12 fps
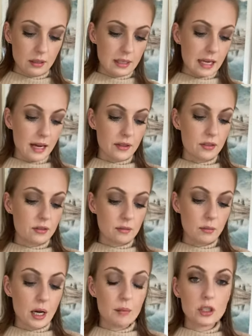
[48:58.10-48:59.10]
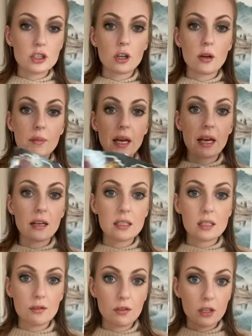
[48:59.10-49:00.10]
Yeah, a mature man
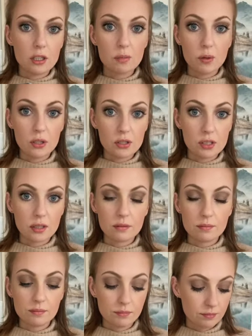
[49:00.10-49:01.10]
is a false person.